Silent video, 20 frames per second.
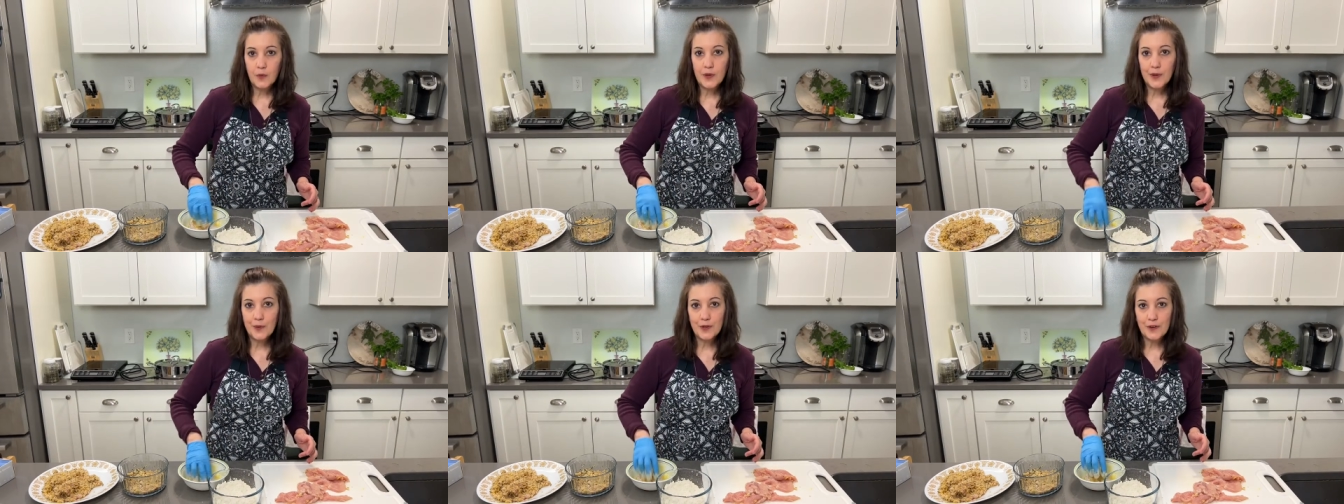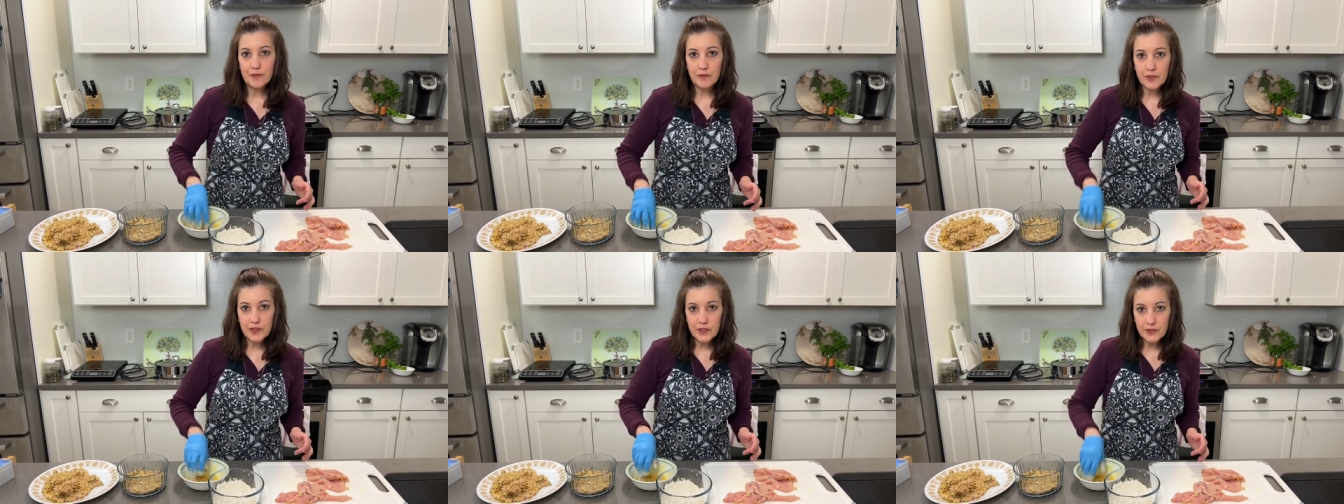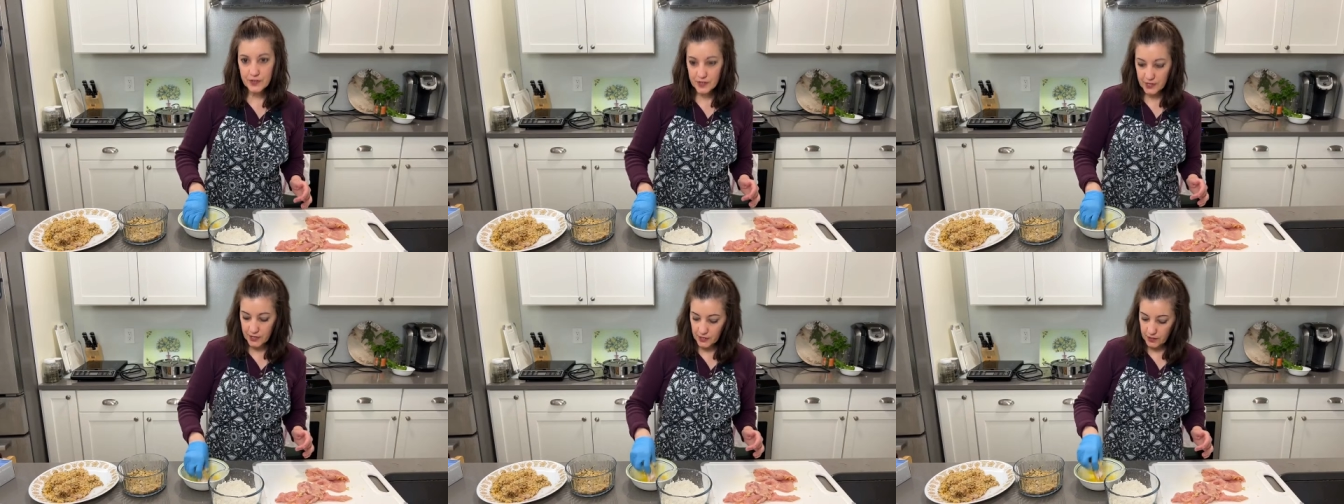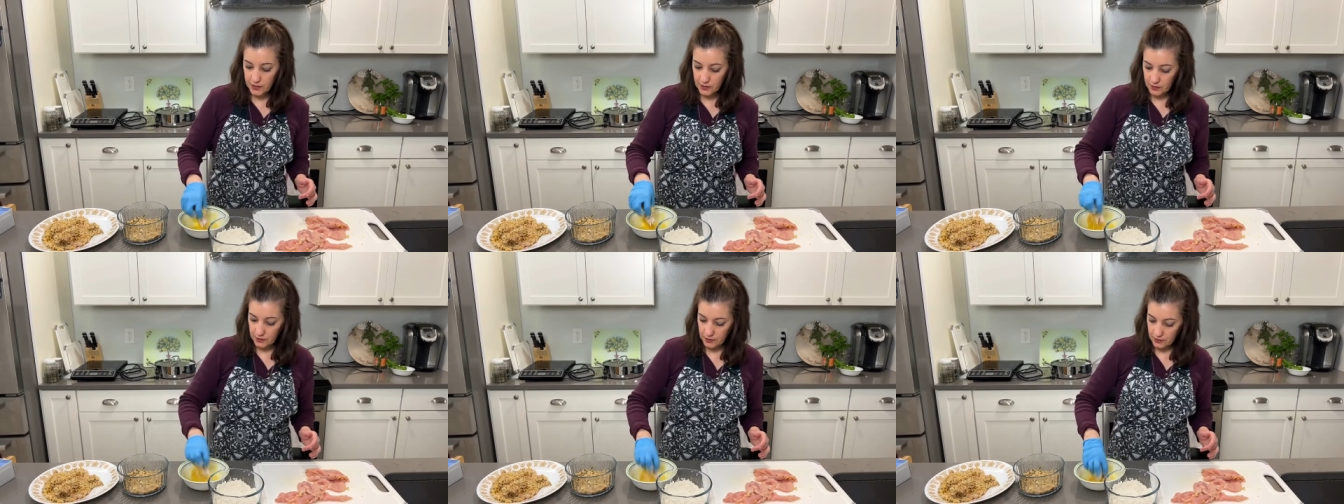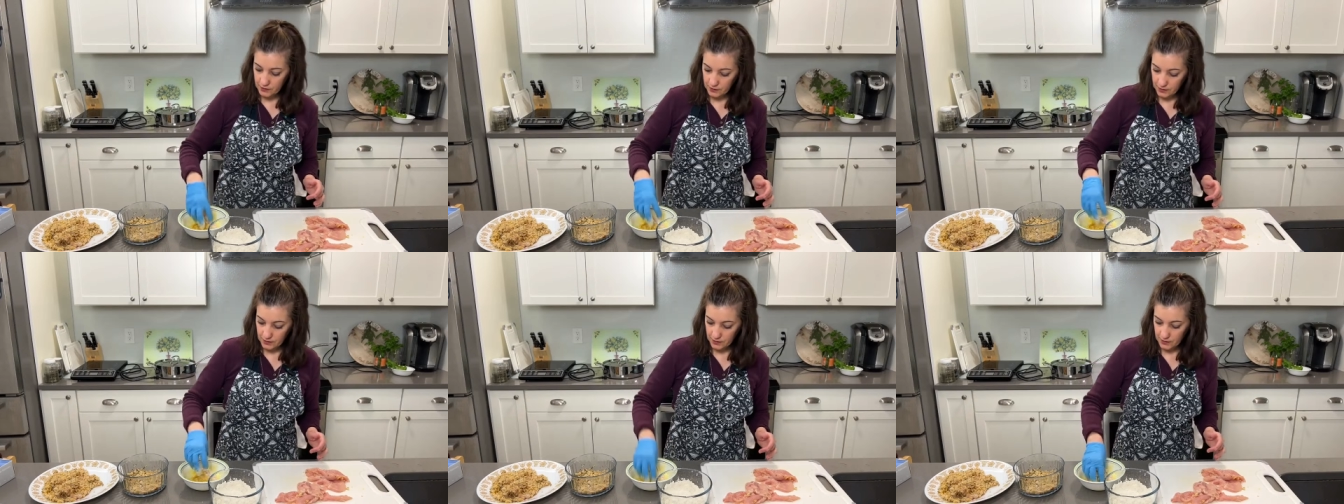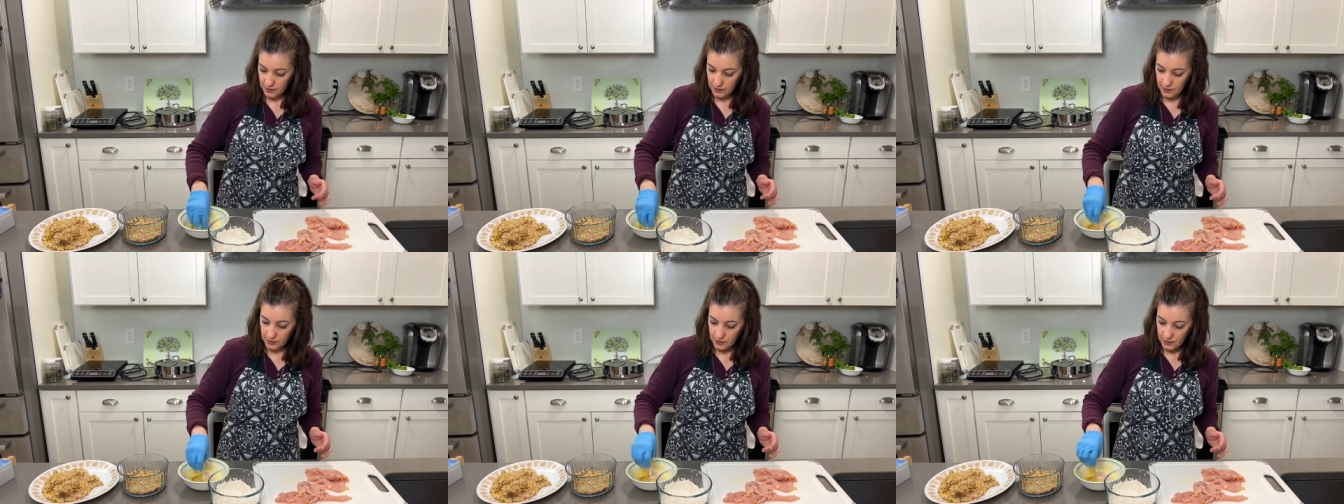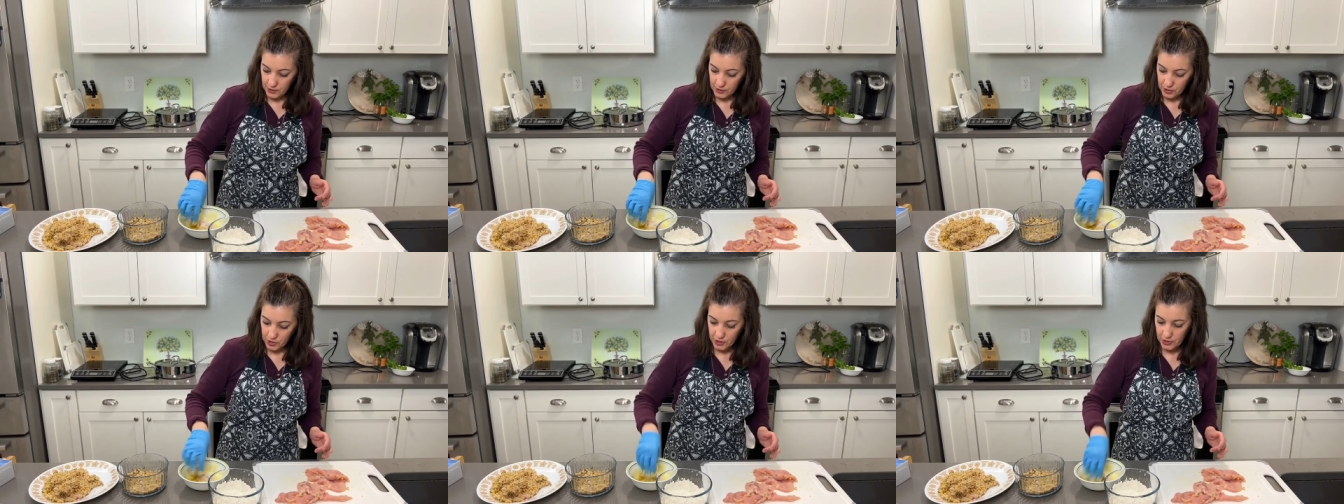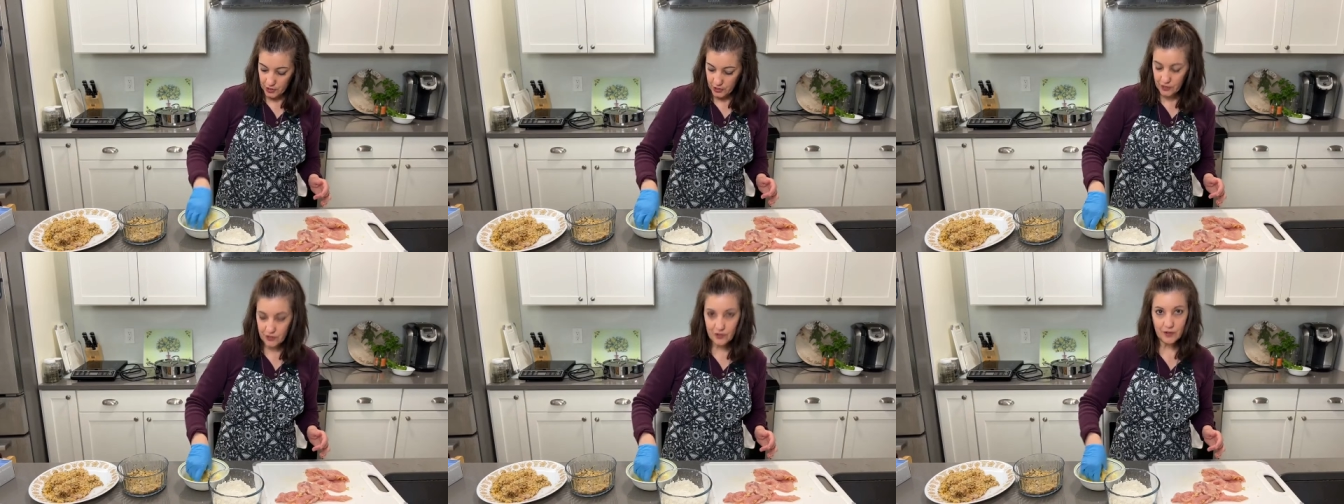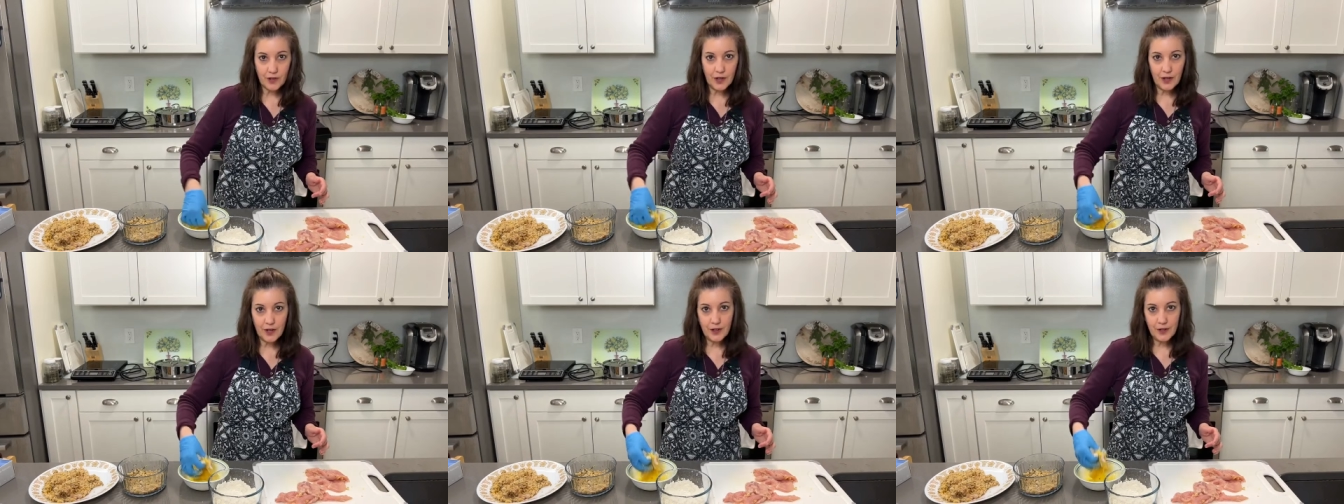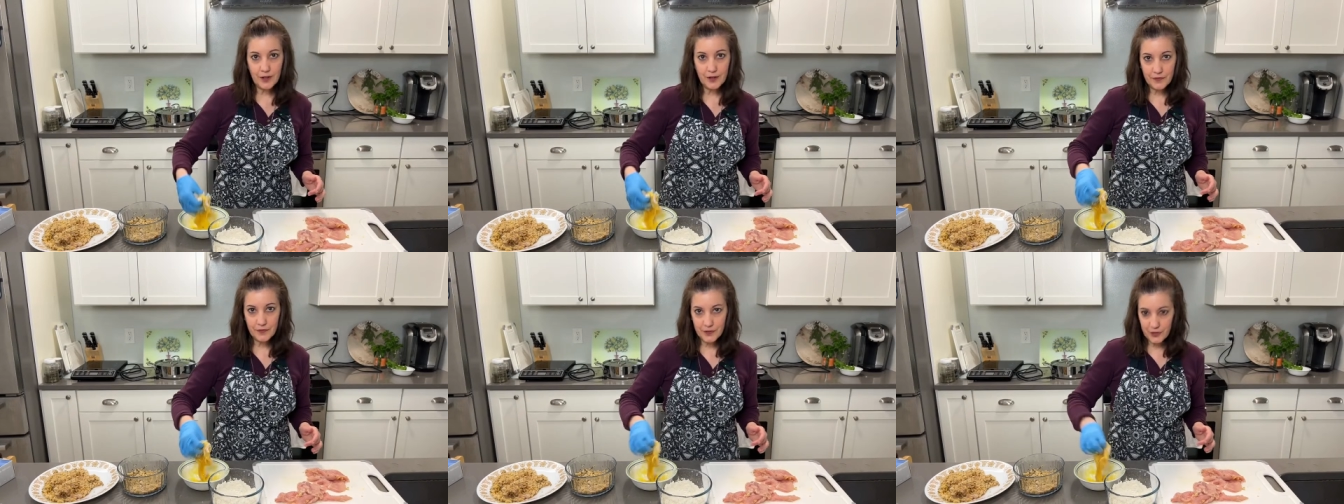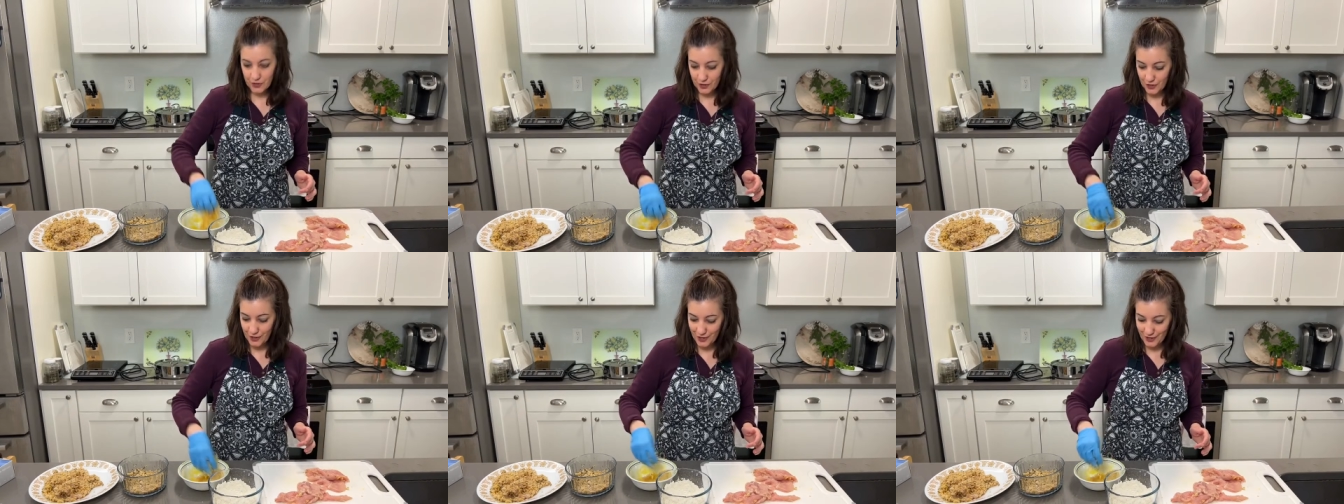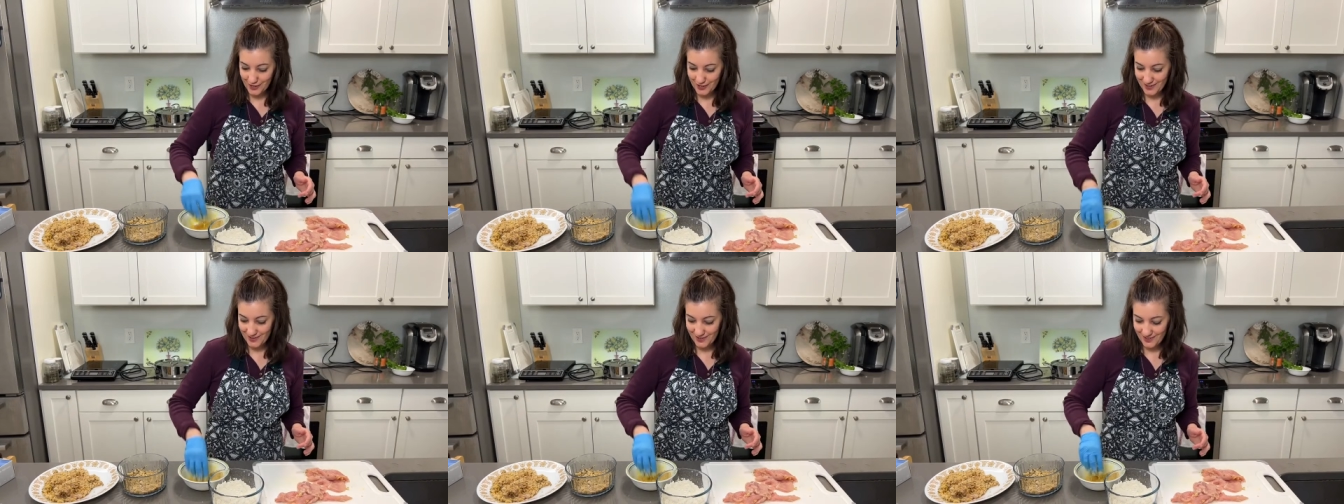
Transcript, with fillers: we would visit, she just loved to cook.